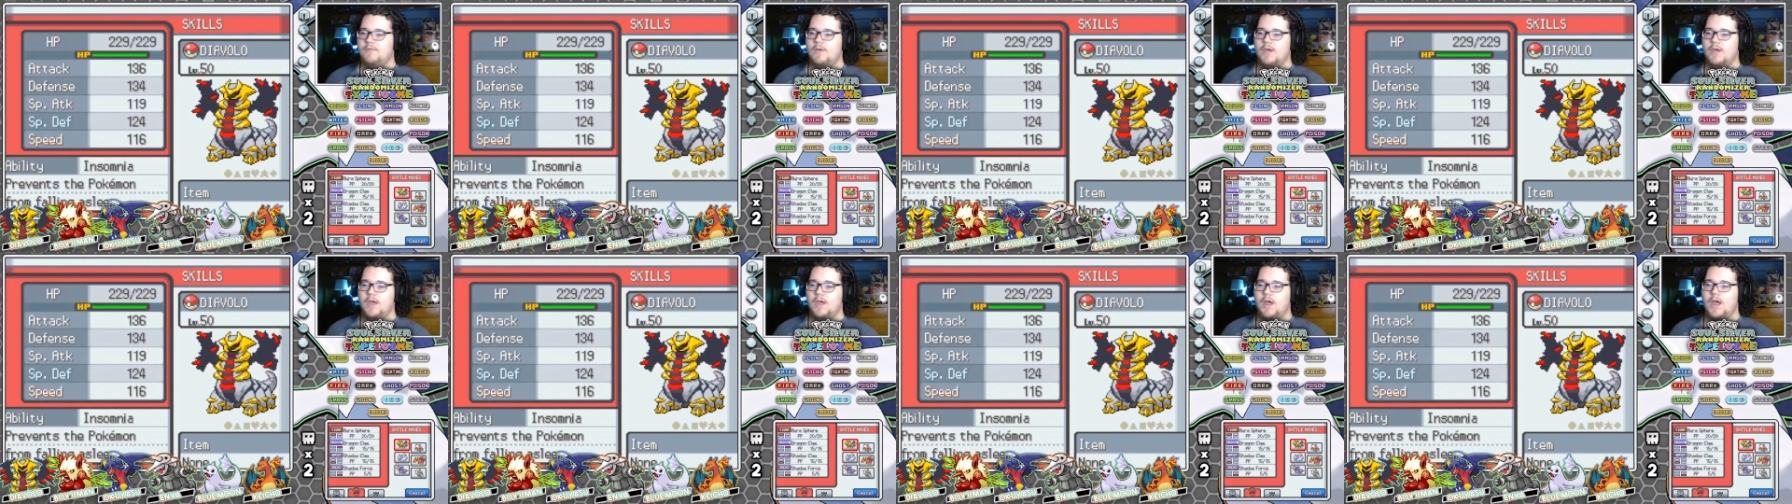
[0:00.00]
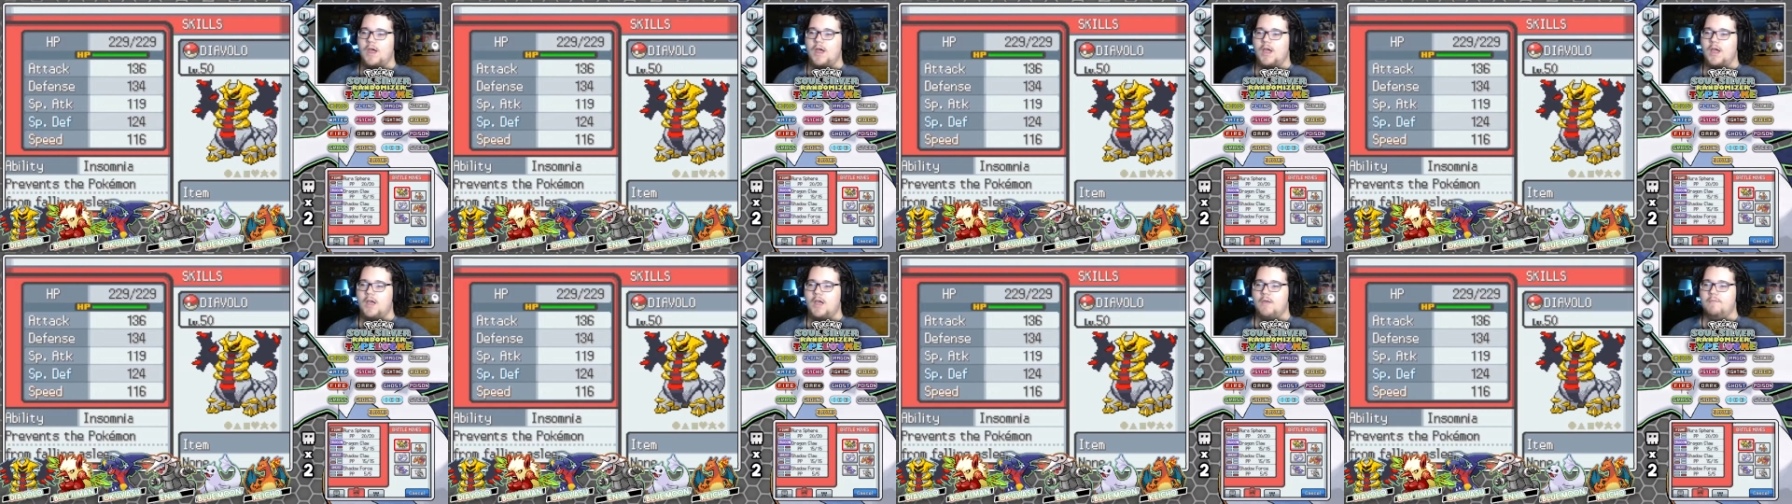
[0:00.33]

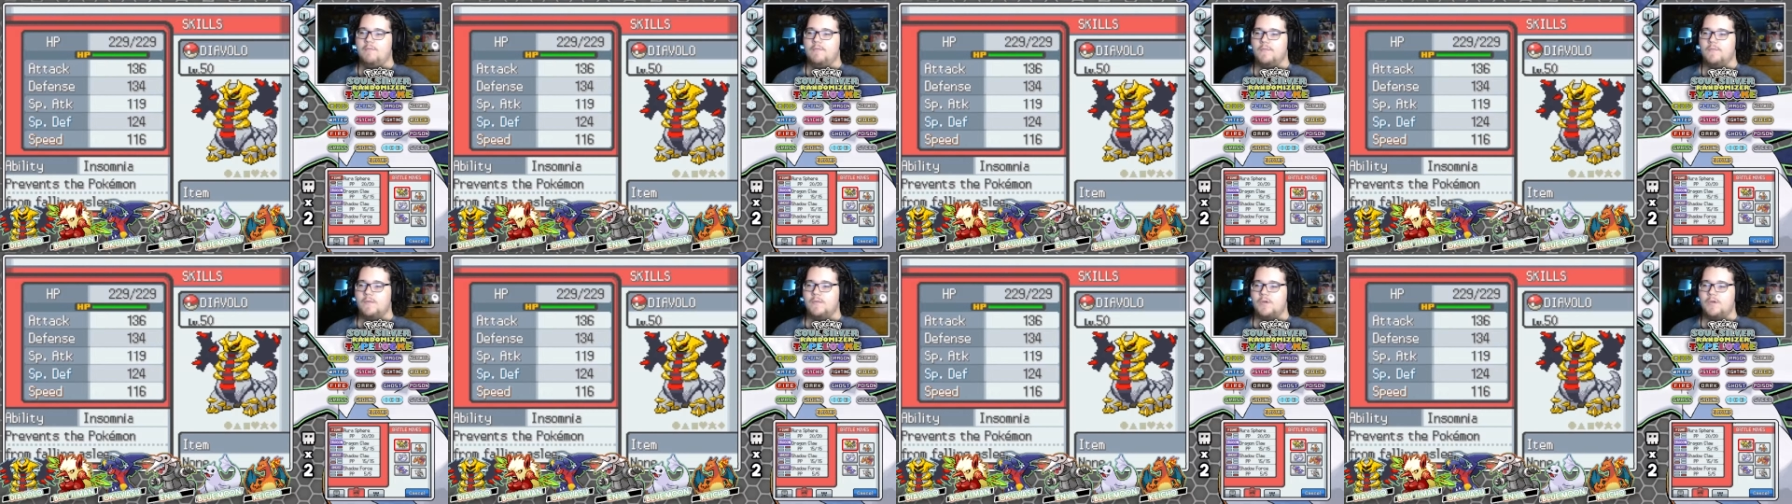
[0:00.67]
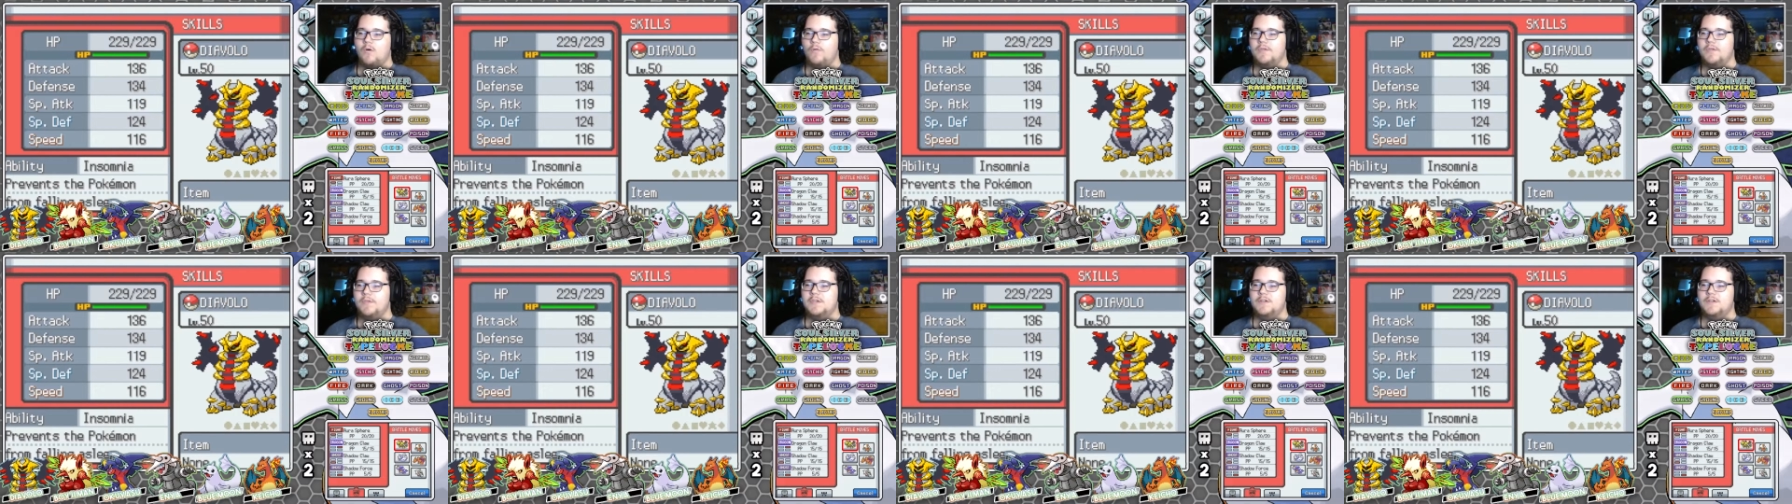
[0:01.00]

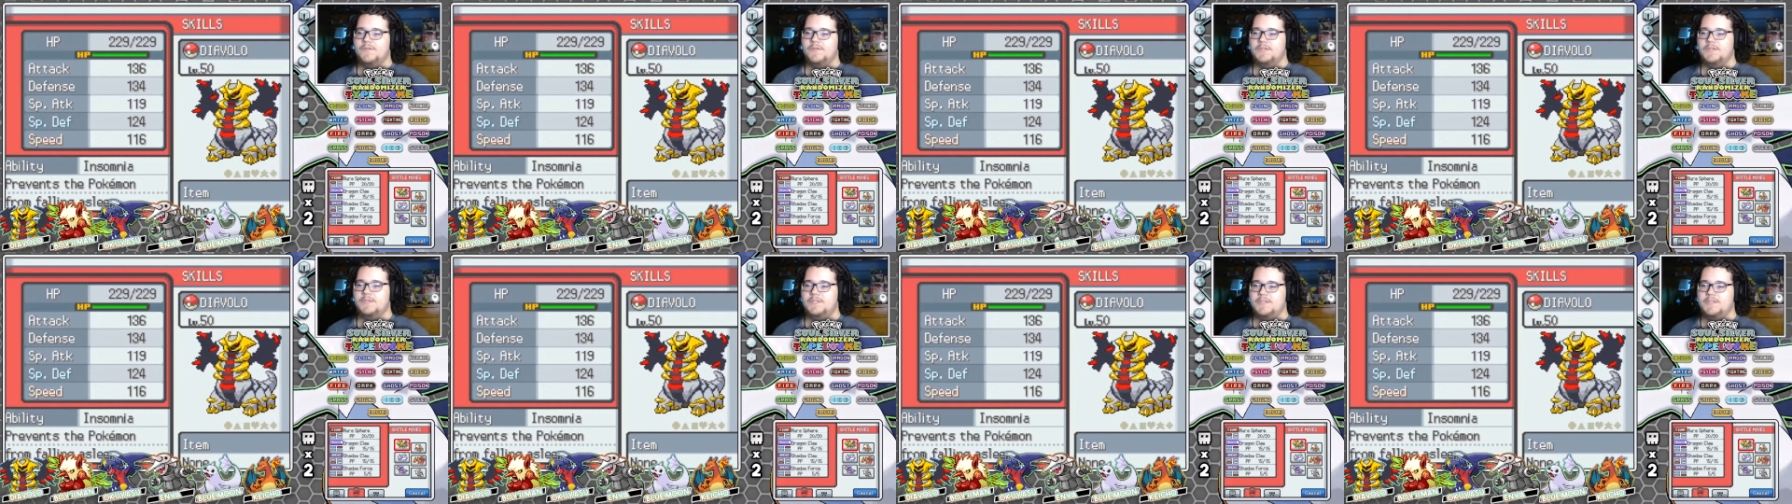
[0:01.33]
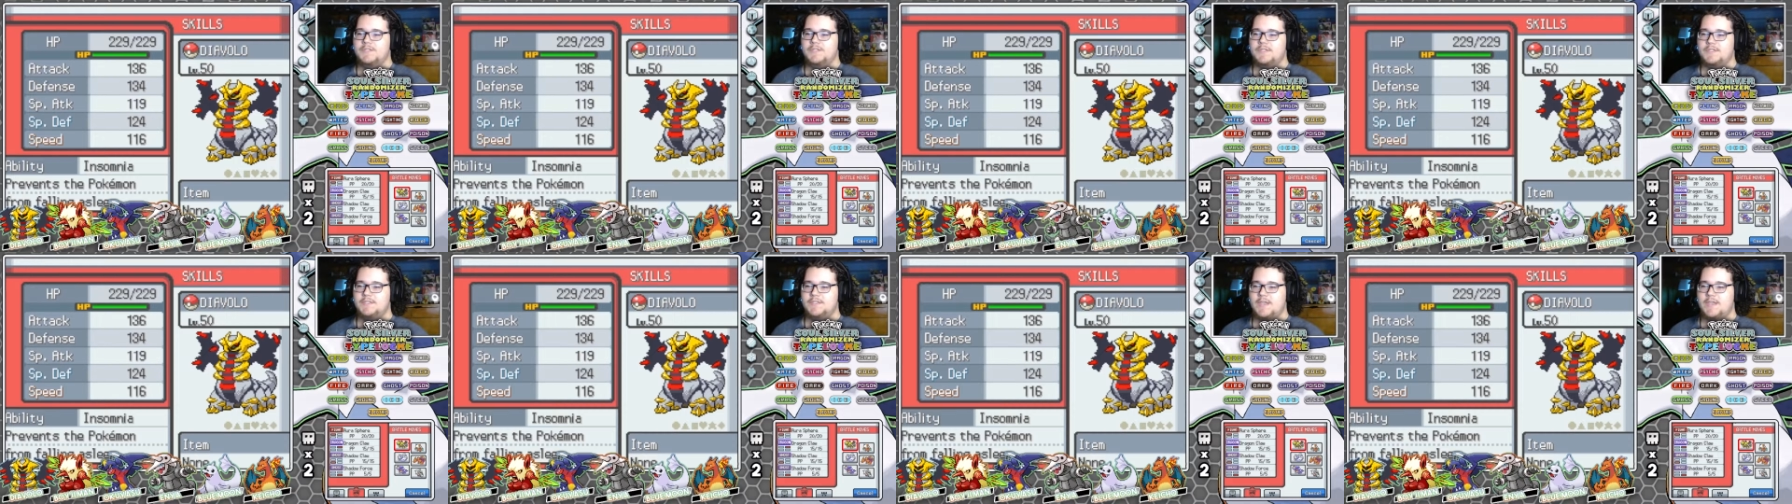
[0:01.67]
Only differences
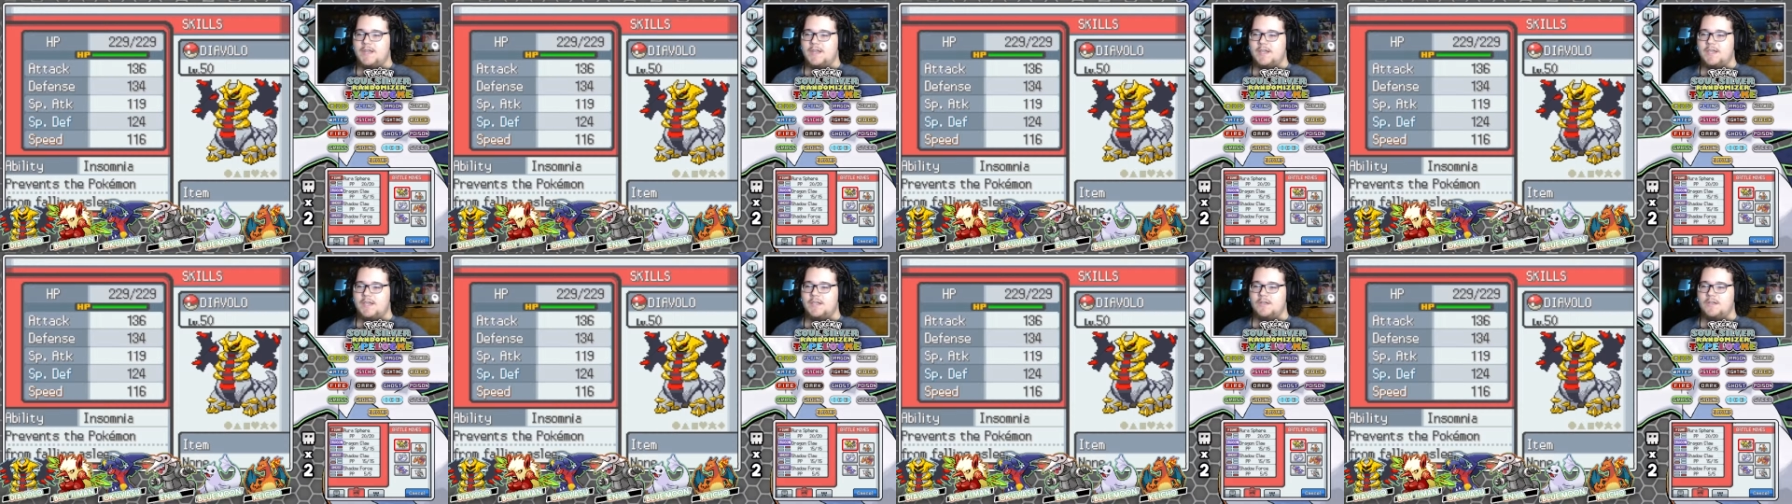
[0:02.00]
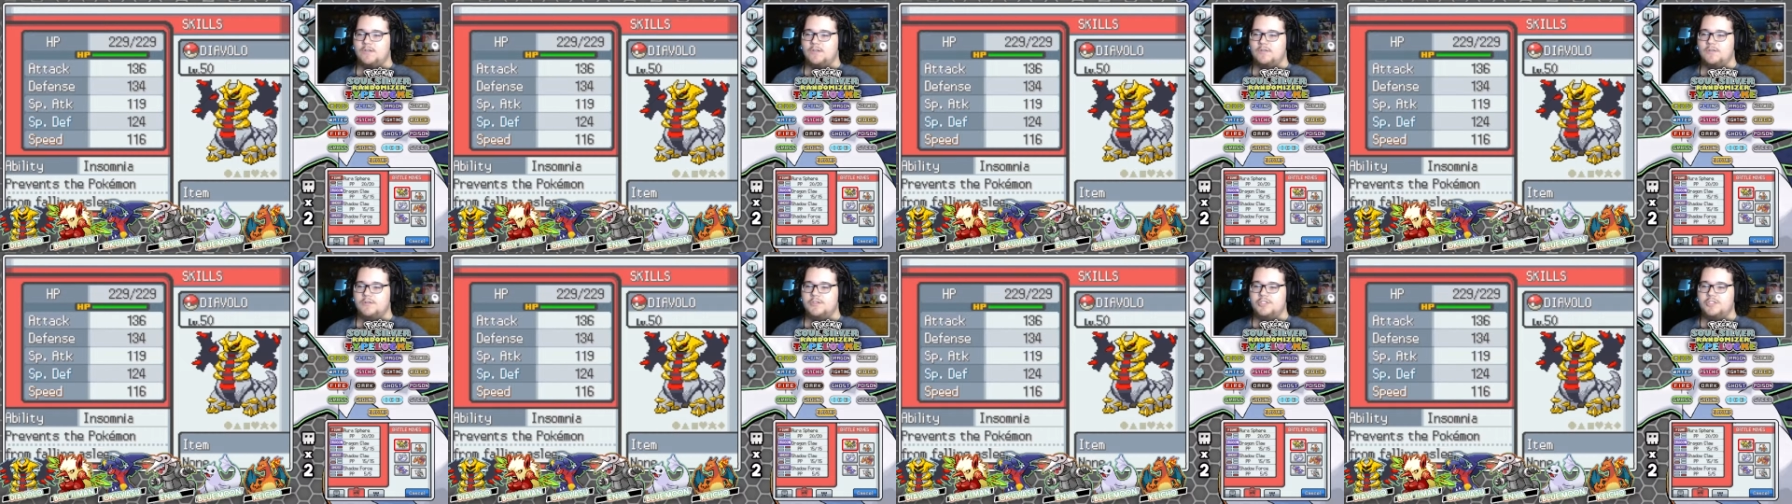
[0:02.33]
is that it
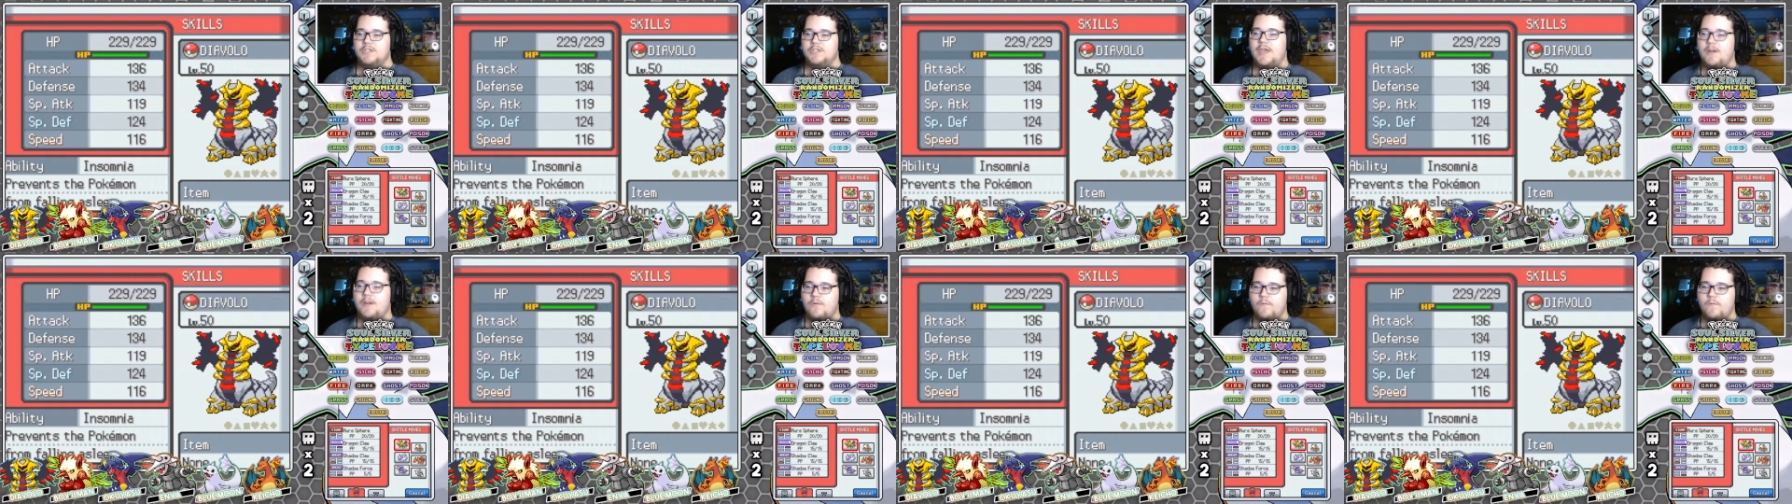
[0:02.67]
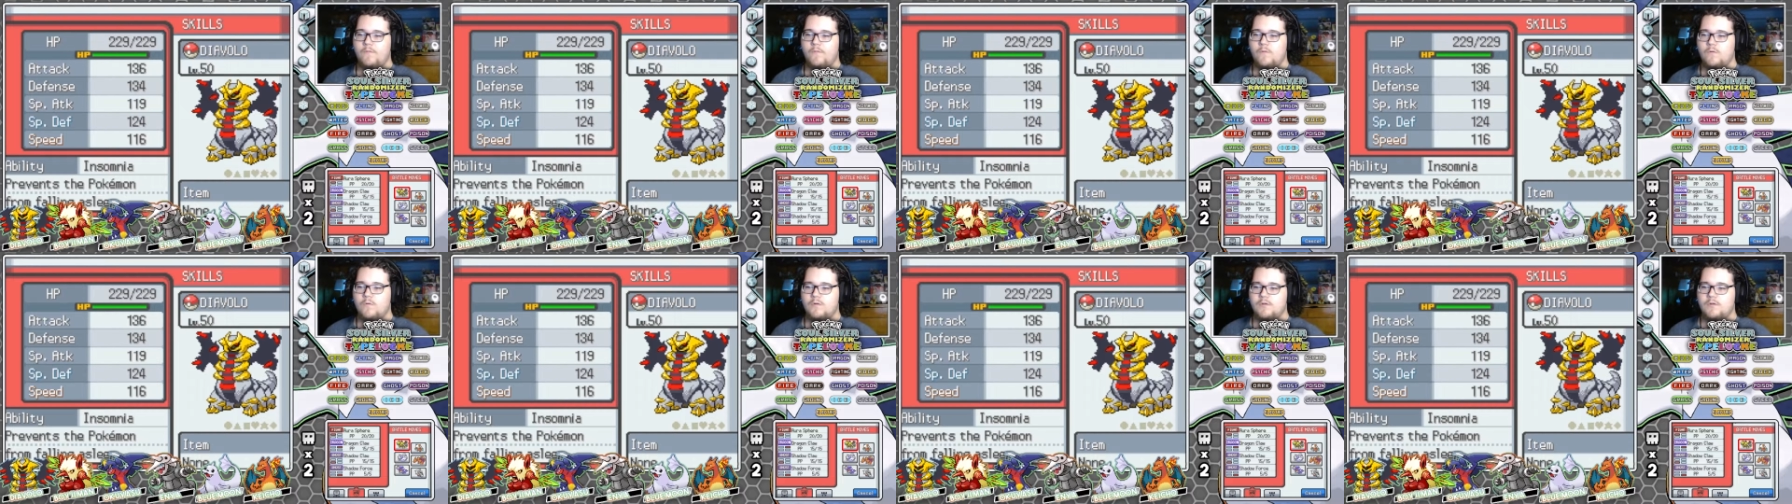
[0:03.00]
learns Shadow
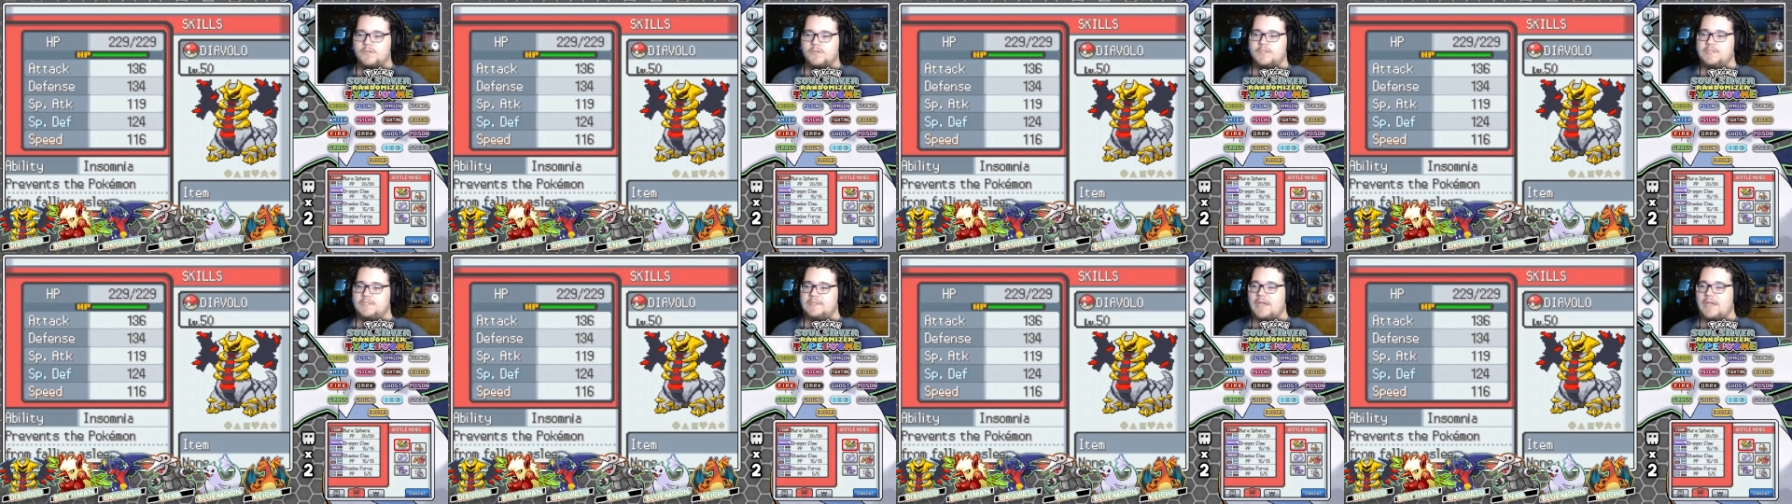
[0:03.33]
Force.